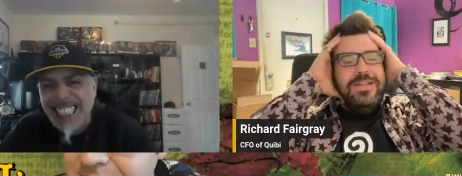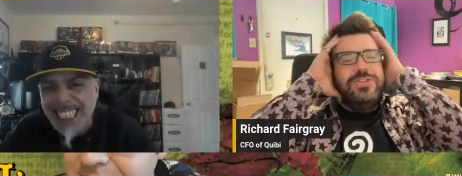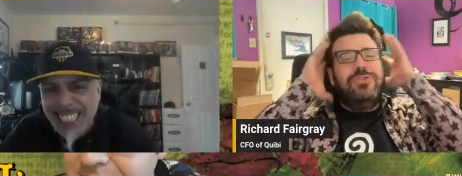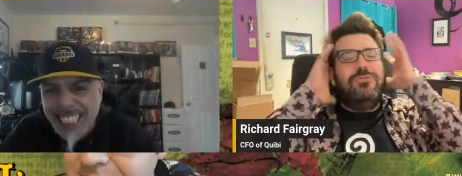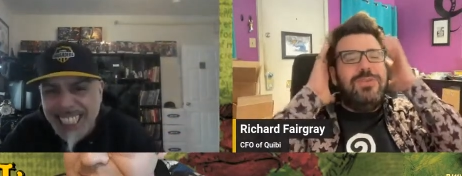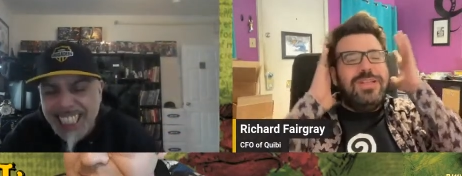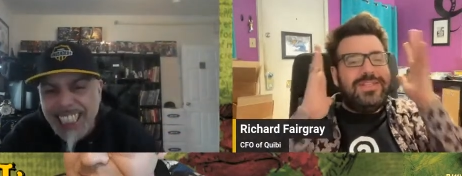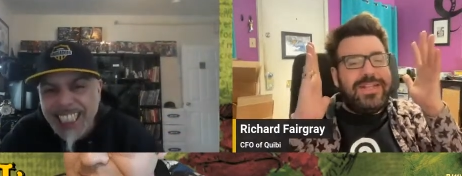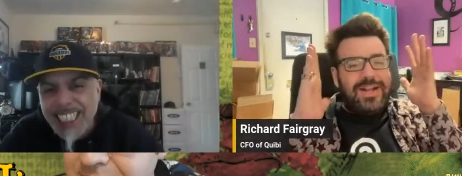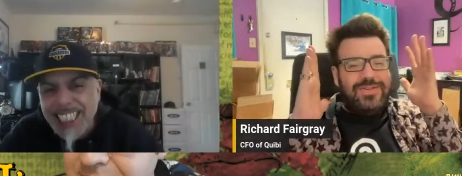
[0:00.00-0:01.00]
Speaker 1: Do wrist
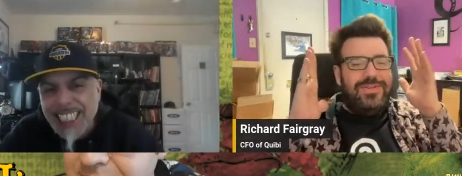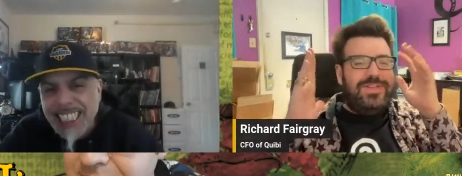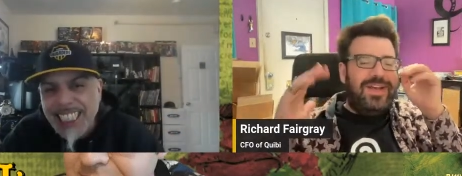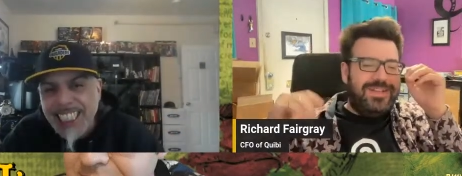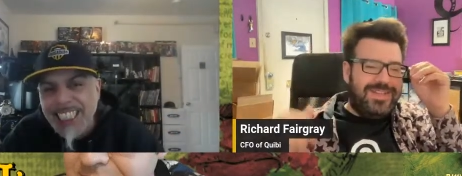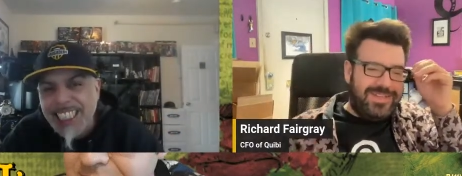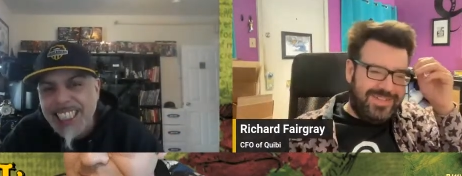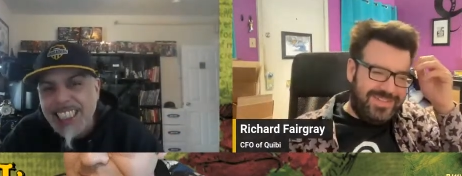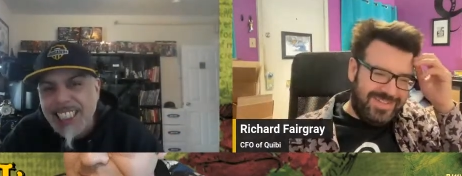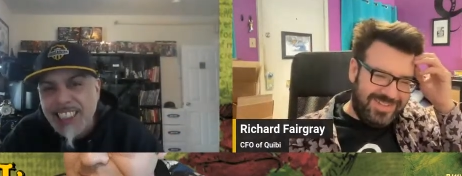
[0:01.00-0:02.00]
exercises."
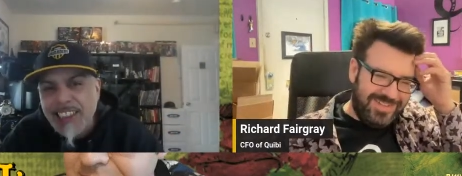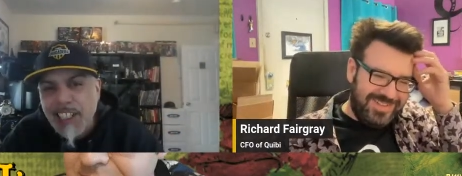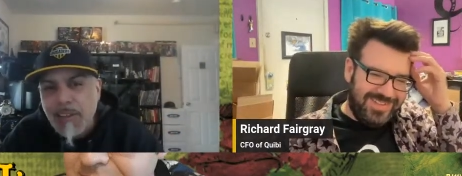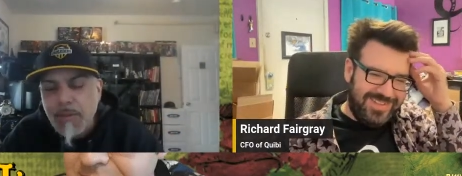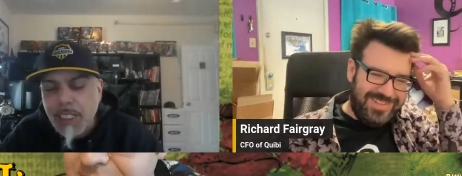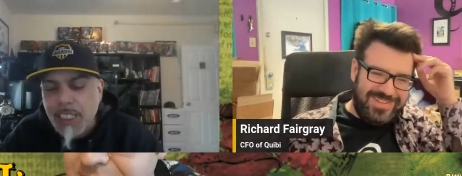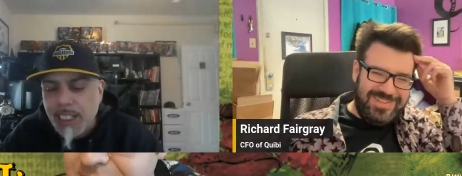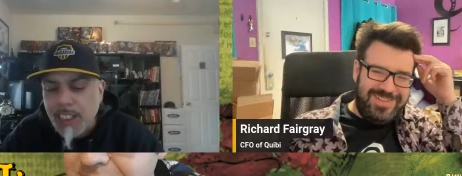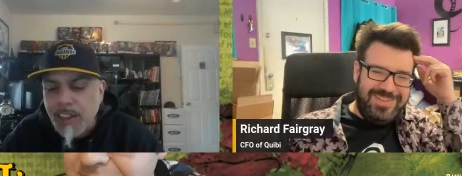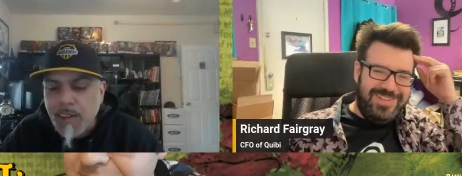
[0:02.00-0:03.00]
Speaker 2: You know what I mean? I,
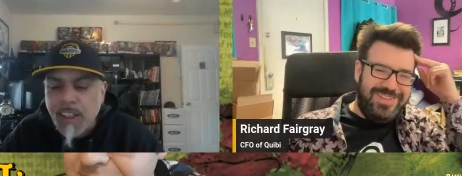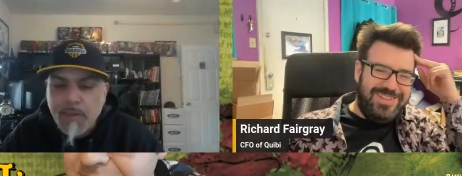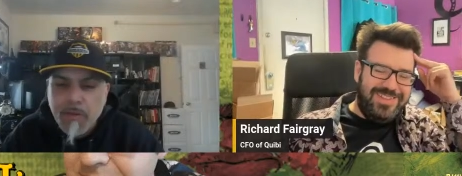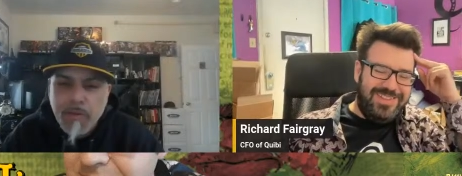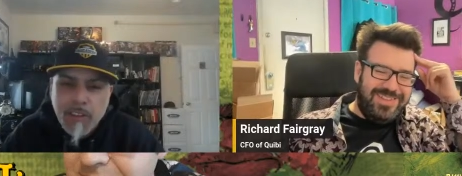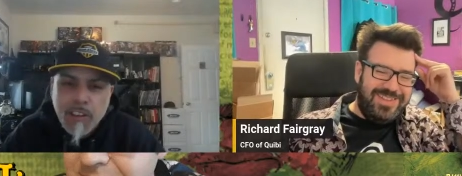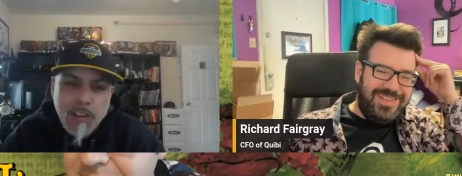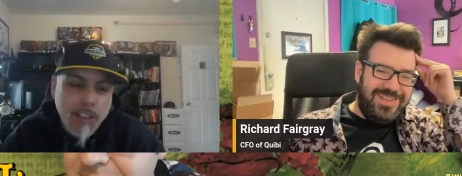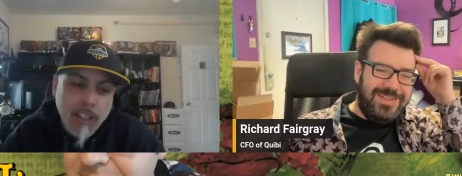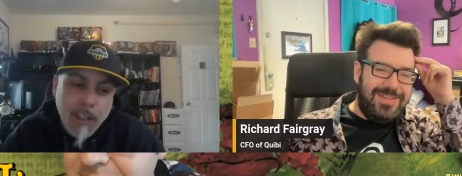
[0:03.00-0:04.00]
I, I feel,
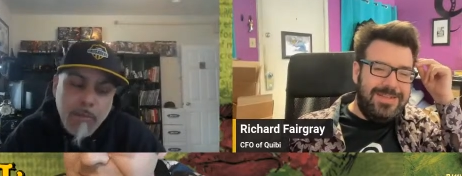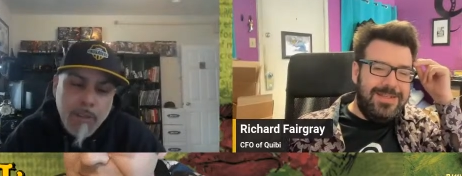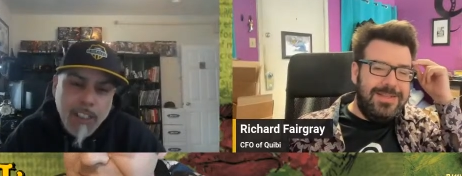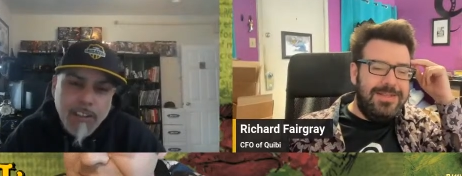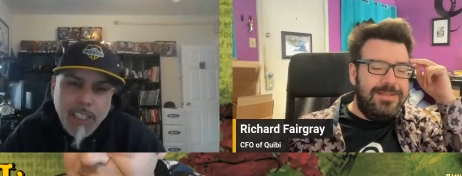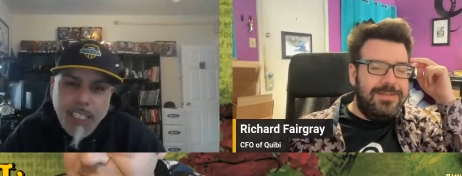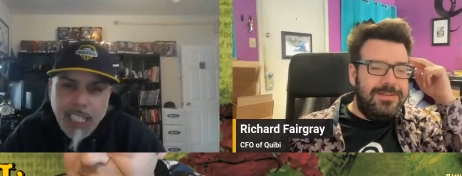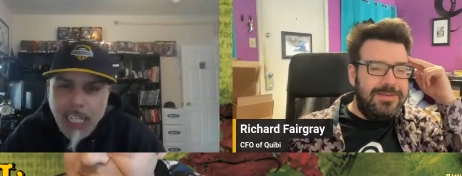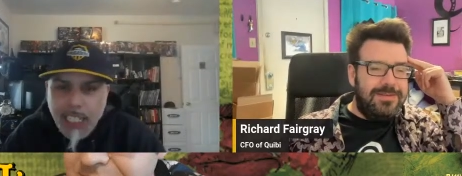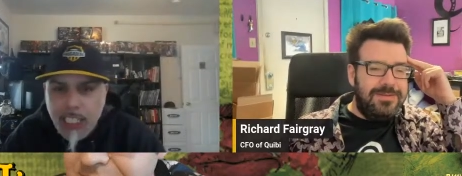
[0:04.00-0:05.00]
oh, bro, right? I,
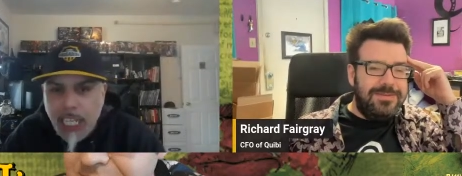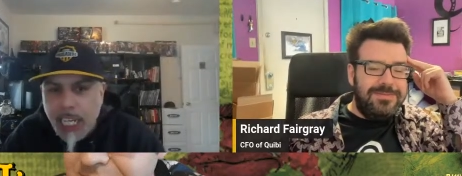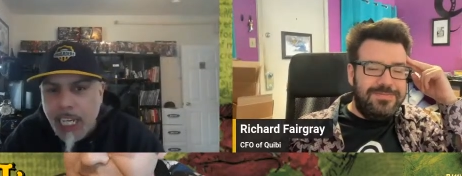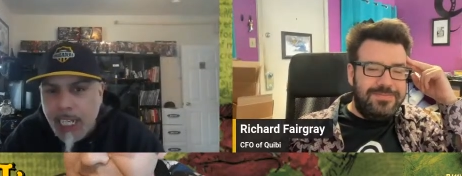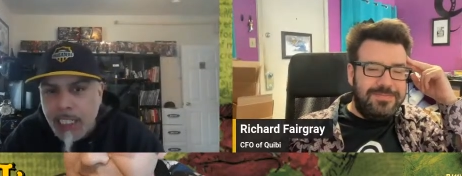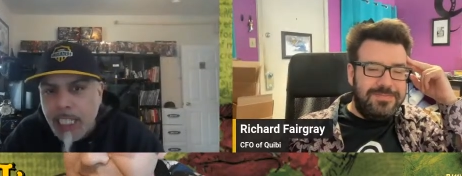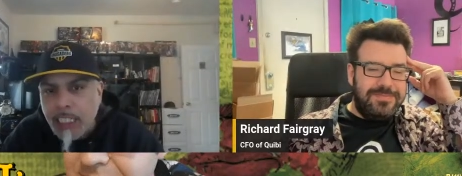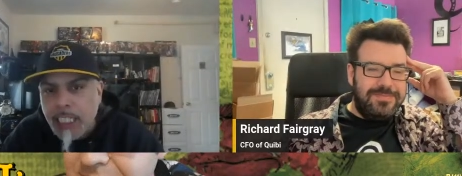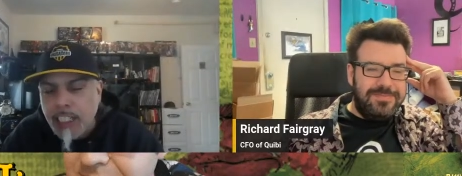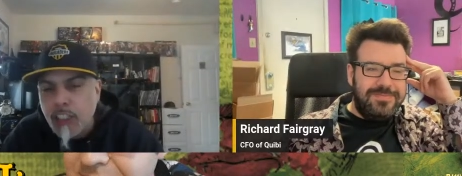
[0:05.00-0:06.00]
I, I
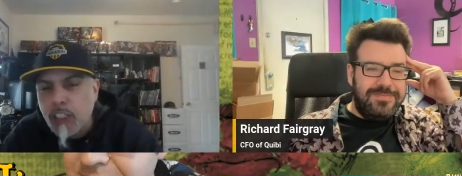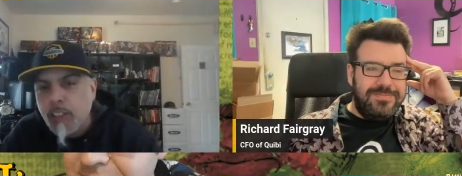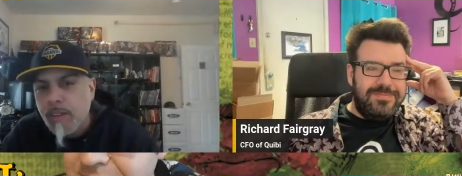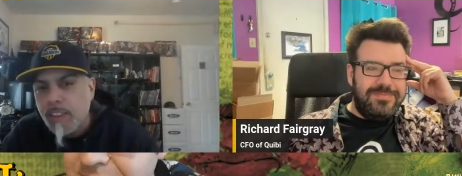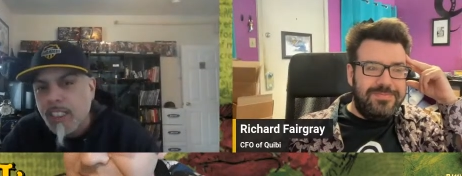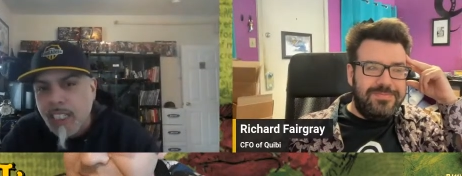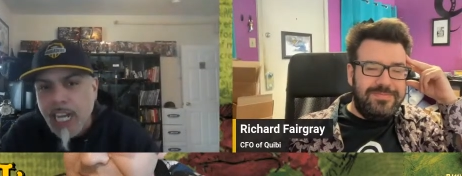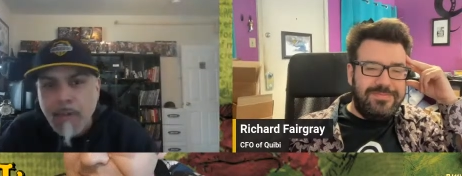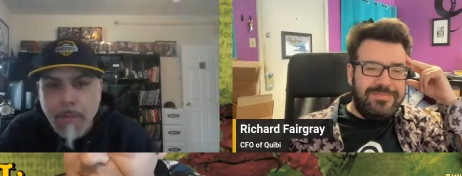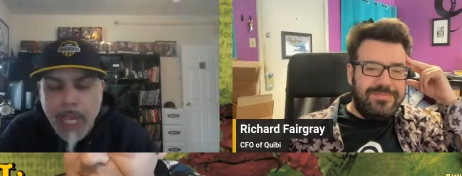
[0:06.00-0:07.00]
think you should have really
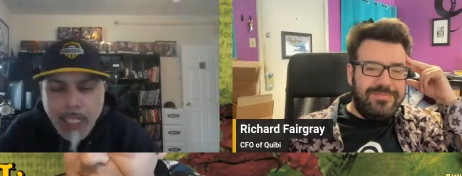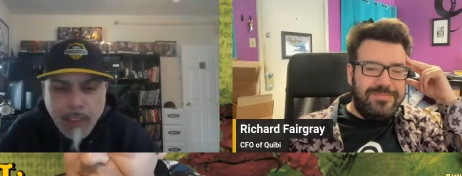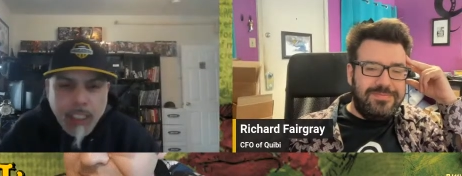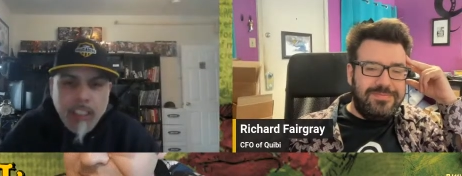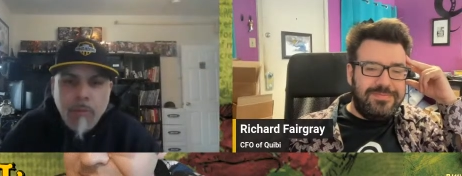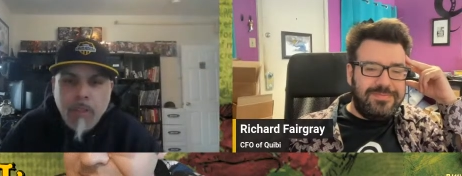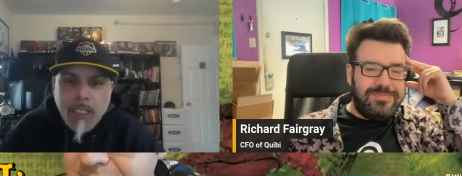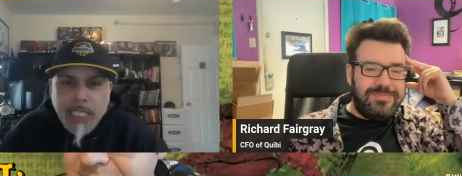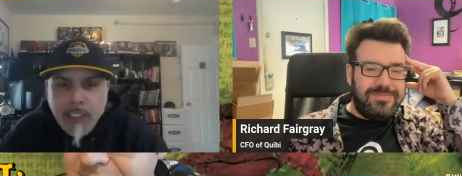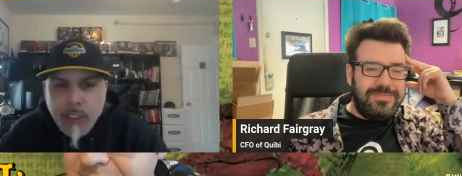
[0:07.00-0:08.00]
gone back to this
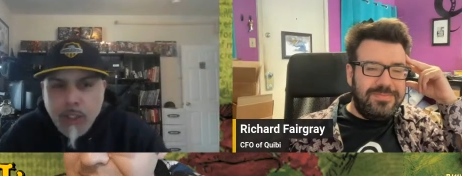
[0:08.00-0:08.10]
mugging.